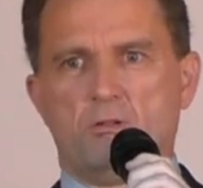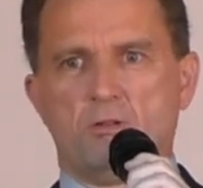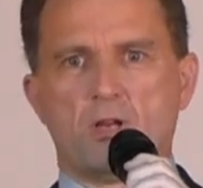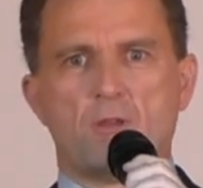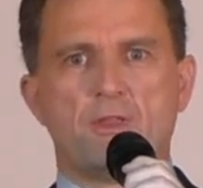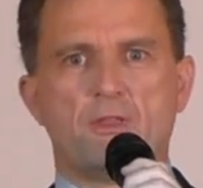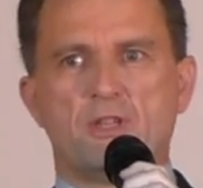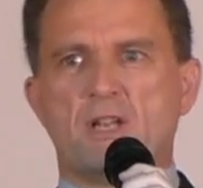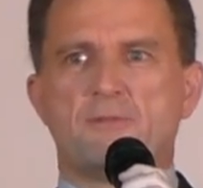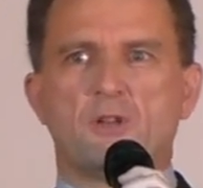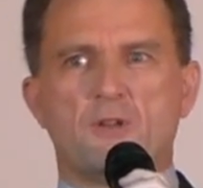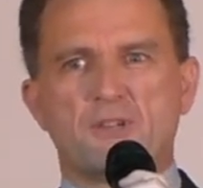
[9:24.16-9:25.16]
you know, the
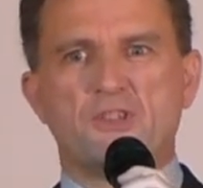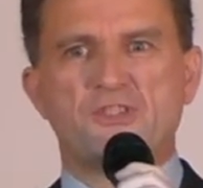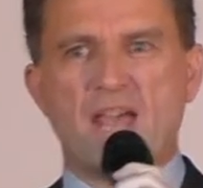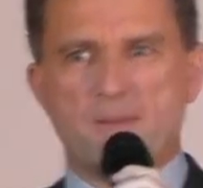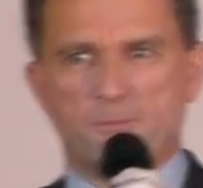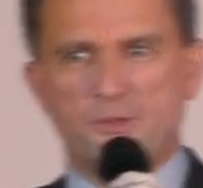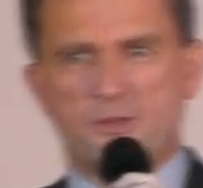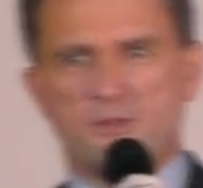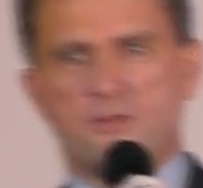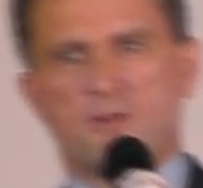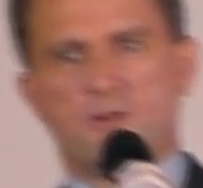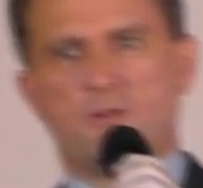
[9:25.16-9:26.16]
level of contempt
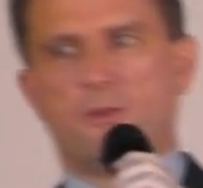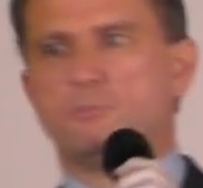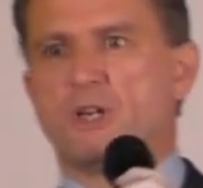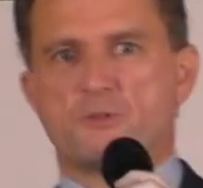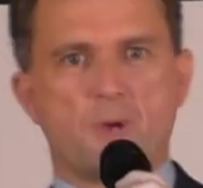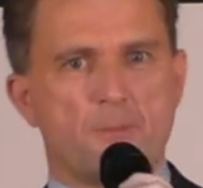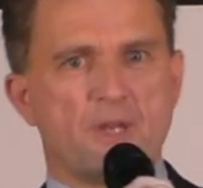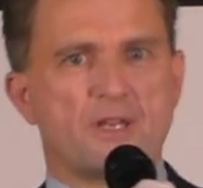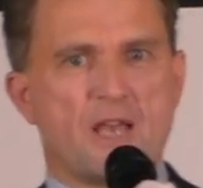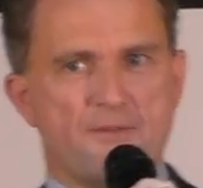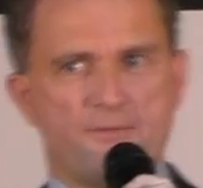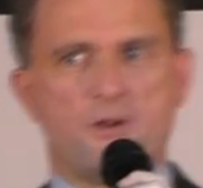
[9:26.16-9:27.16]
the British public
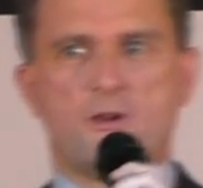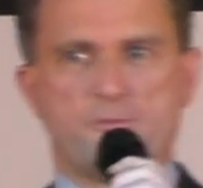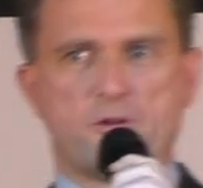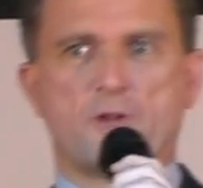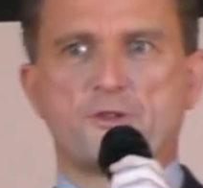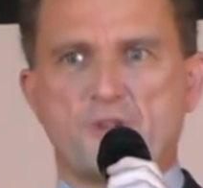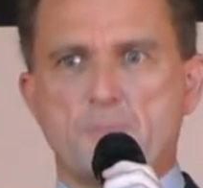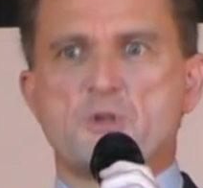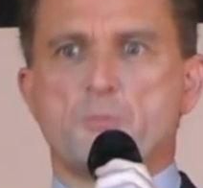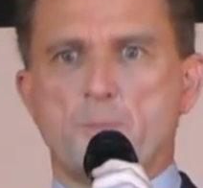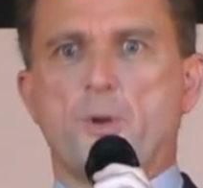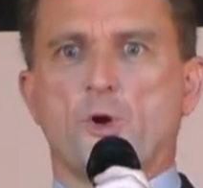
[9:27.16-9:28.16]
have for our
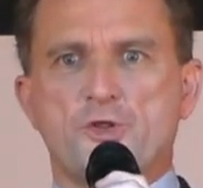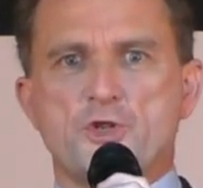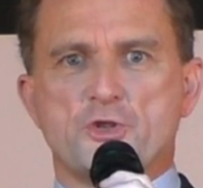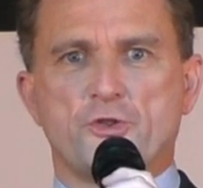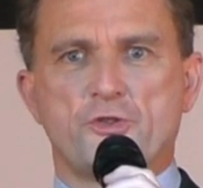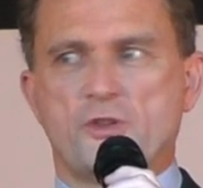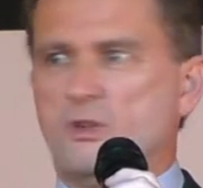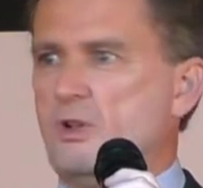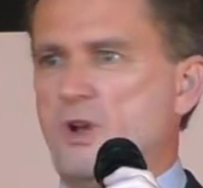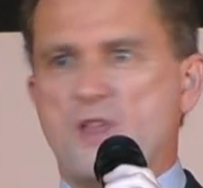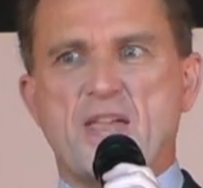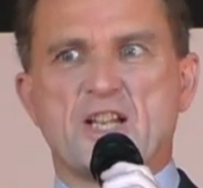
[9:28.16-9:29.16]
establishment politicians,
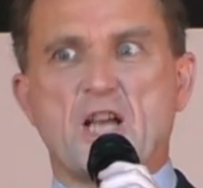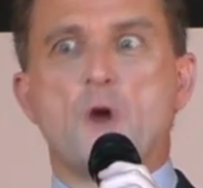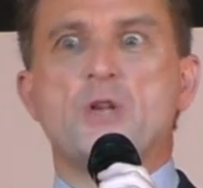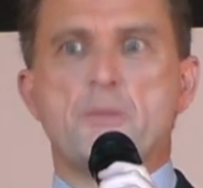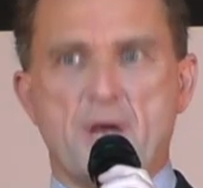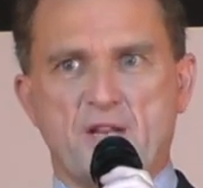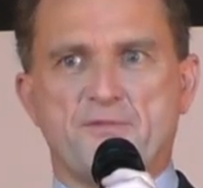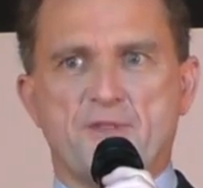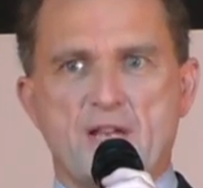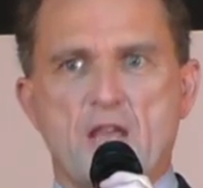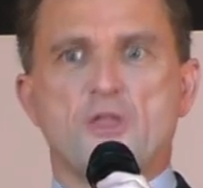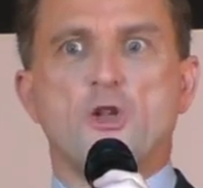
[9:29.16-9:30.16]
and that can only
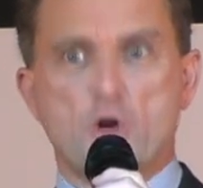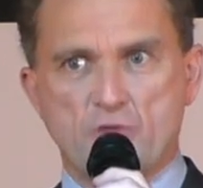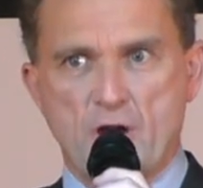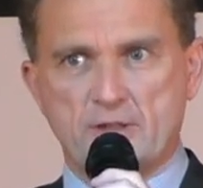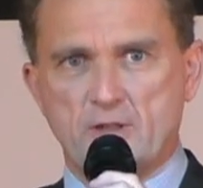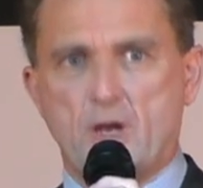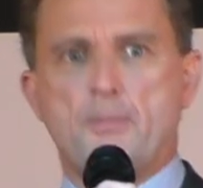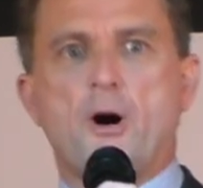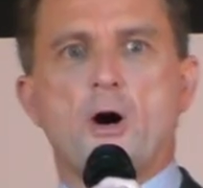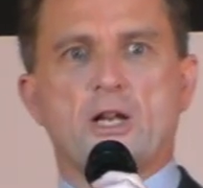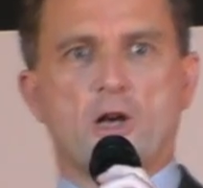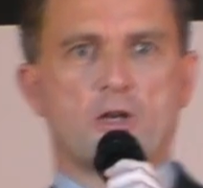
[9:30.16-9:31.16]
benefit in the long run a
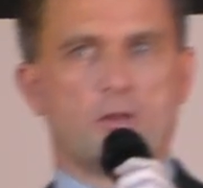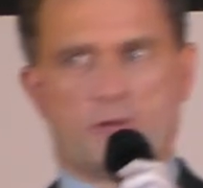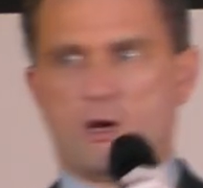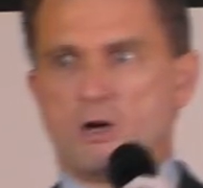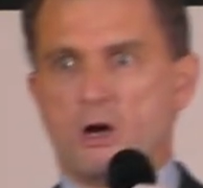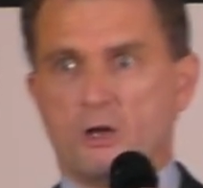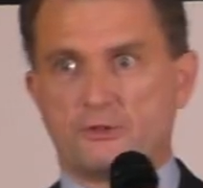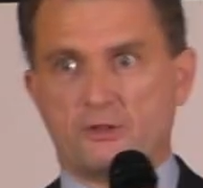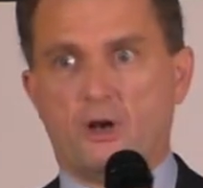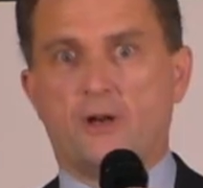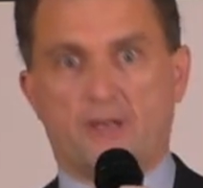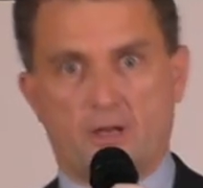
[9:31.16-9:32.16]
party like ours,
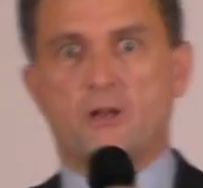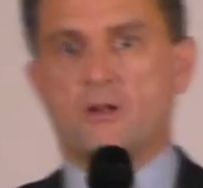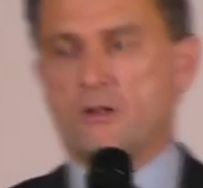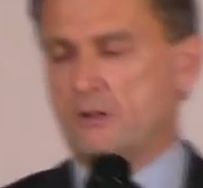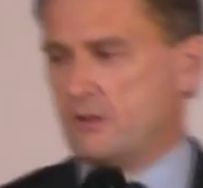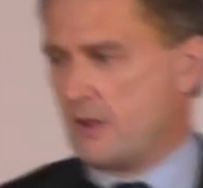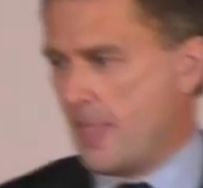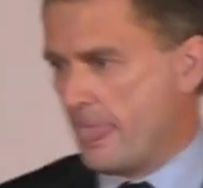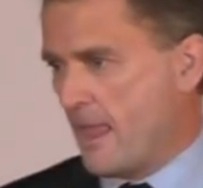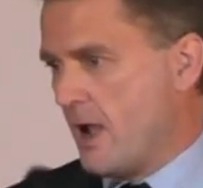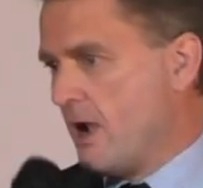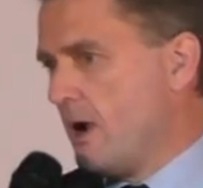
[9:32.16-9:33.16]
can't it? Yeah. Yeah.
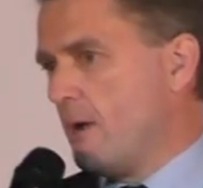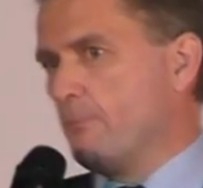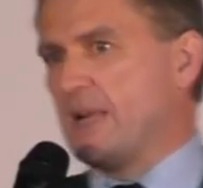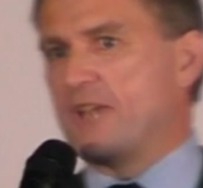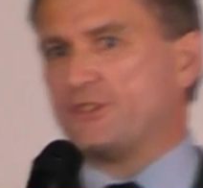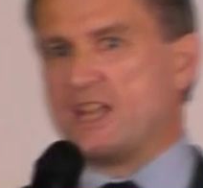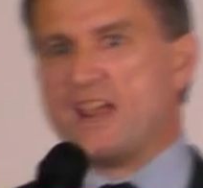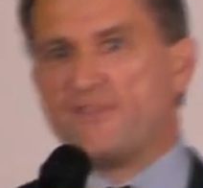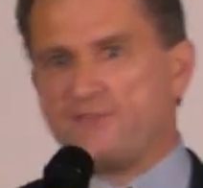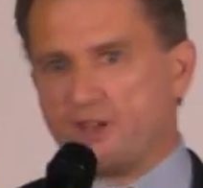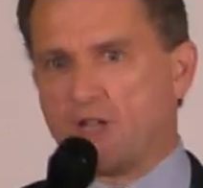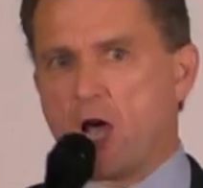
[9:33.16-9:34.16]
But that's
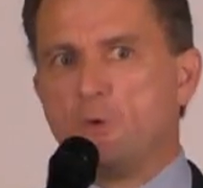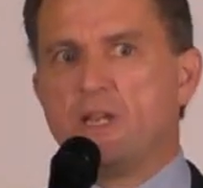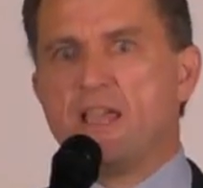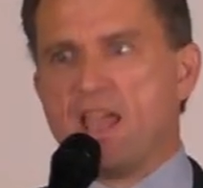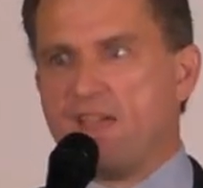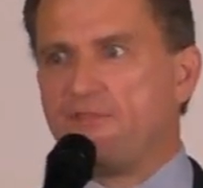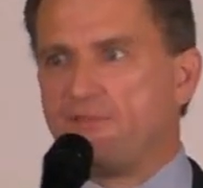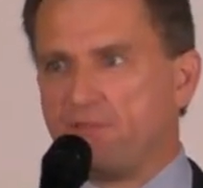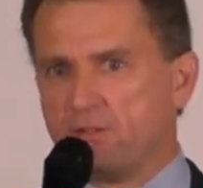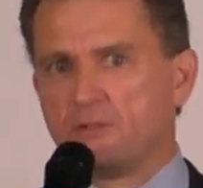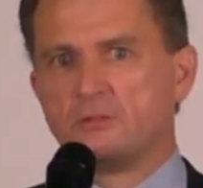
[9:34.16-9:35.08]
if, and only if,